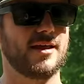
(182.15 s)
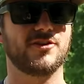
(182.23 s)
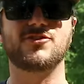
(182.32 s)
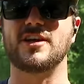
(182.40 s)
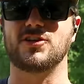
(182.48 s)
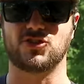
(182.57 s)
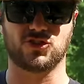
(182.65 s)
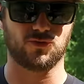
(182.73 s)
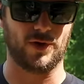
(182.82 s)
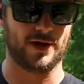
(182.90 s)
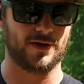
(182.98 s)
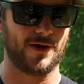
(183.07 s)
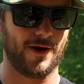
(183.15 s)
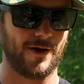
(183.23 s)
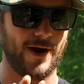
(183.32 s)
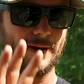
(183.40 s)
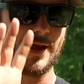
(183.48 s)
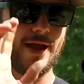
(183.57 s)
This thing is sweet, all
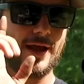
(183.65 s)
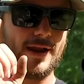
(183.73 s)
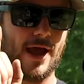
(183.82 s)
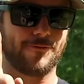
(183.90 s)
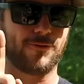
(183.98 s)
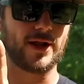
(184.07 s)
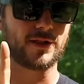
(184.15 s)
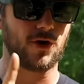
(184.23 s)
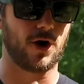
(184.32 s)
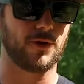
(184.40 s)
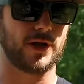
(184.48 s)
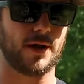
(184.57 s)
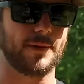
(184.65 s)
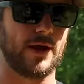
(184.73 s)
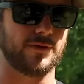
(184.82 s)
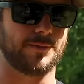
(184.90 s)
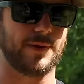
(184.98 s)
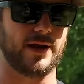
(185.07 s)
right? Now, Franklin Armory coming
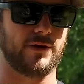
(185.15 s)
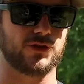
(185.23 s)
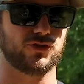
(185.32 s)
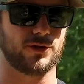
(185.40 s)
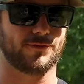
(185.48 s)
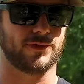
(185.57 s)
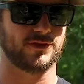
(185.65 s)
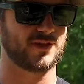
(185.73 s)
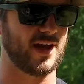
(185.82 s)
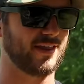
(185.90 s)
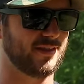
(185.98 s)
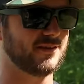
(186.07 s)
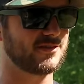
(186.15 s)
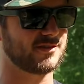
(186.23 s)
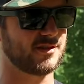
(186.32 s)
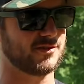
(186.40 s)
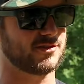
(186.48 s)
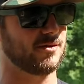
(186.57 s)
out with the binary trigger for this guy. This
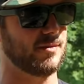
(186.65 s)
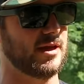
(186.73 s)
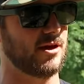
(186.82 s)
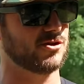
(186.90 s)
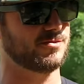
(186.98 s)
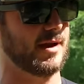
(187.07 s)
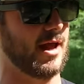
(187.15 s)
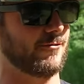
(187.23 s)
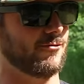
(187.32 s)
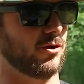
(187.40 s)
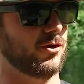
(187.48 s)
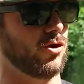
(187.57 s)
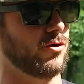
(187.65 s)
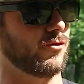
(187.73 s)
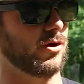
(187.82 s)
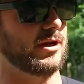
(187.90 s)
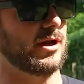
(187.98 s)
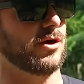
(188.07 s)
system here has been out for a little
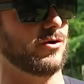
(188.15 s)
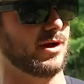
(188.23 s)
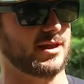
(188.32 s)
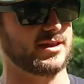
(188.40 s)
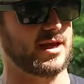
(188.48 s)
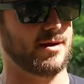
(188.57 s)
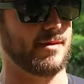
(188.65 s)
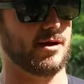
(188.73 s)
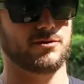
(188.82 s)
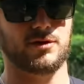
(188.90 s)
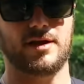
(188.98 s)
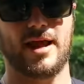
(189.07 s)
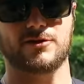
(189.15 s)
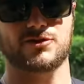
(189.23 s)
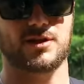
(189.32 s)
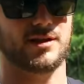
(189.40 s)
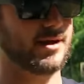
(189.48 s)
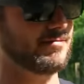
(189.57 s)
over a year. I think they
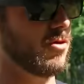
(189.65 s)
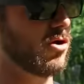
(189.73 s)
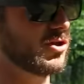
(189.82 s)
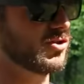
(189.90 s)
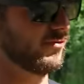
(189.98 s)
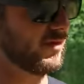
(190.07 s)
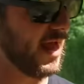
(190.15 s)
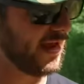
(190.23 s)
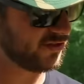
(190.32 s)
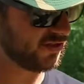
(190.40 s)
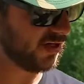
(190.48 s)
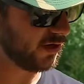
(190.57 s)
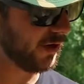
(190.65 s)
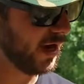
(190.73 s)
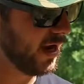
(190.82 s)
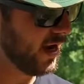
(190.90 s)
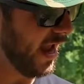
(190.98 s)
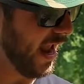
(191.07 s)
announced it like March of last year.
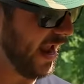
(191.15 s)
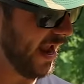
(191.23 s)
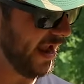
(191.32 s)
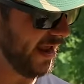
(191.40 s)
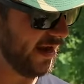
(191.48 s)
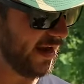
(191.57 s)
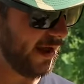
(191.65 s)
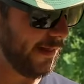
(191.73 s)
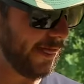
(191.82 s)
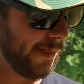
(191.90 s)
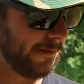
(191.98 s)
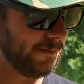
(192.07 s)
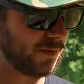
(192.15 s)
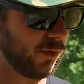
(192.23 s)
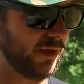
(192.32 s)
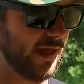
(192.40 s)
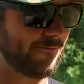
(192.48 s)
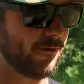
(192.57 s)
And
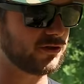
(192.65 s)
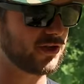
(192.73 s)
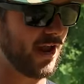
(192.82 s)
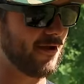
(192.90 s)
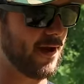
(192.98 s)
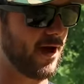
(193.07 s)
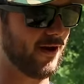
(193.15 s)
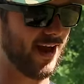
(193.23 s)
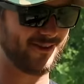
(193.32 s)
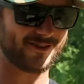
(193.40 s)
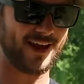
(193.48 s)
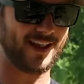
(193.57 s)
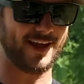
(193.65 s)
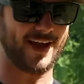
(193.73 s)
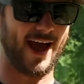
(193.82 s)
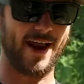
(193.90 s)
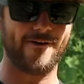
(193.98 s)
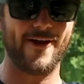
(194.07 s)
when they first came out, I was kind of
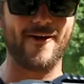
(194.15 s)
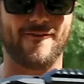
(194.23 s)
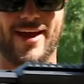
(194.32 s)
like, I don't know,